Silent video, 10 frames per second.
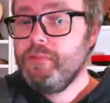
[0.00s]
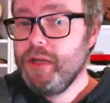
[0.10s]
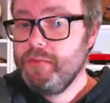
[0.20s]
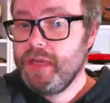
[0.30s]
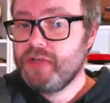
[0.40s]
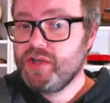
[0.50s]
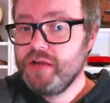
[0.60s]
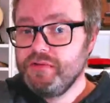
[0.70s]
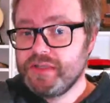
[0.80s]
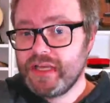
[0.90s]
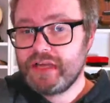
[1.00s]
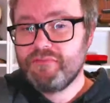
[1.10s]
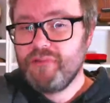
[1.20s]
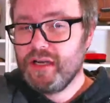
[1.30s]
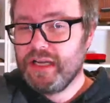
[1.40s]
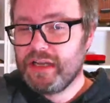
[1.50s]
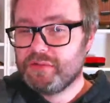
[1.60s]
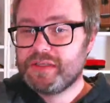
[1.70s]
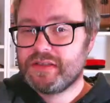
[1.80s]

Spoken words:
But Mick Jones said really